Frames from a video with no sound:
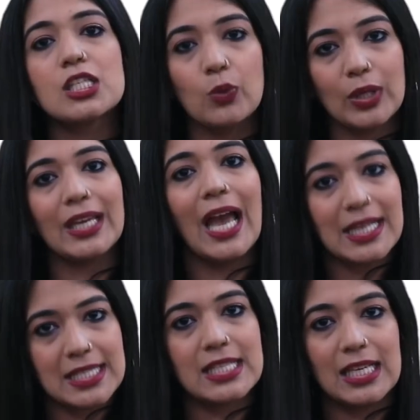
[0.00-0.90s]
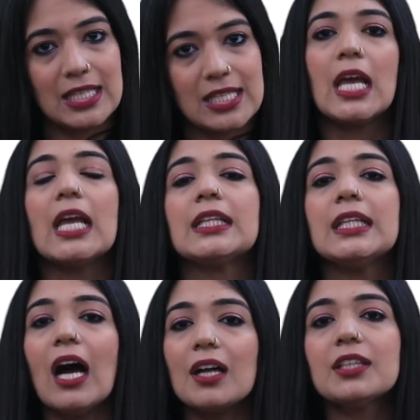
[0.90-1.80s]
is looking at sales.
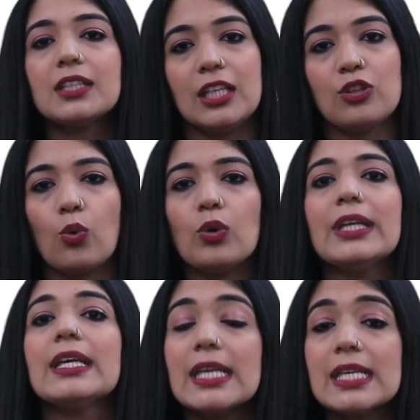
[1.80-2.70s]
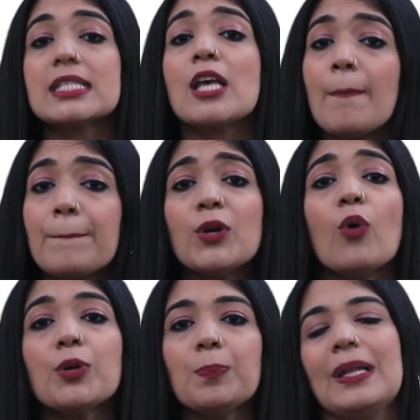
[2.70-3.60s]
The other key role is
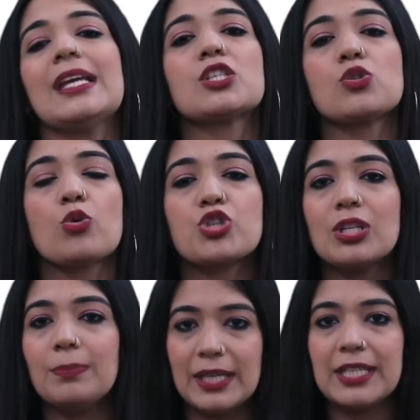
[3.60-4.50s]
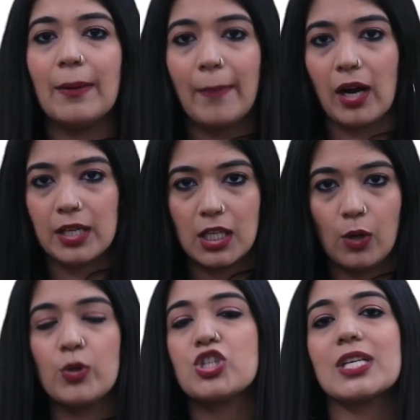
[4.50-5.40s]
pure play social media
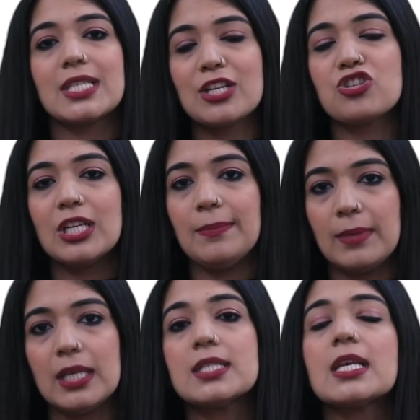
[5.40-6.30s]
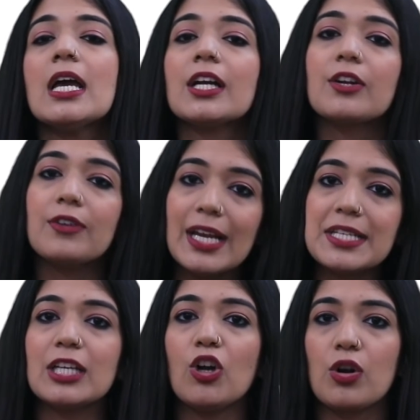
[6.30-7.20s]
marketing, which essentially means
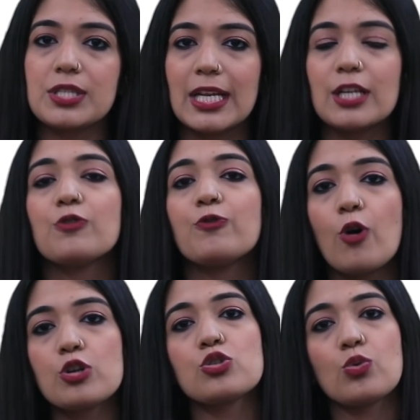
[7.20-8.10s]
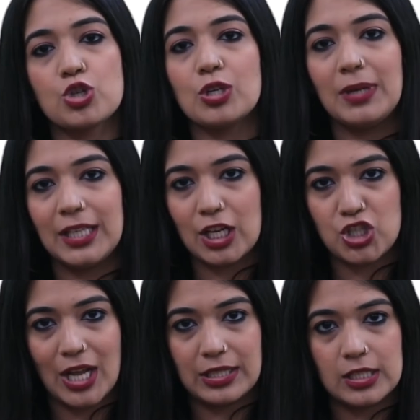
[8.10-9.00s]
creating content for social media
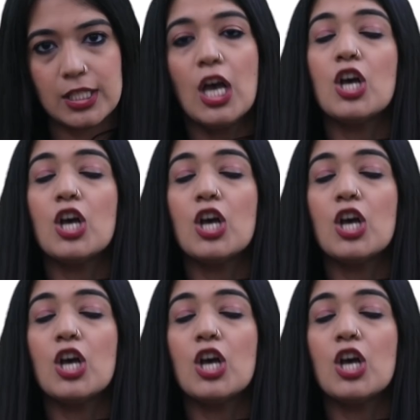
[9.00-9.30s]
channels.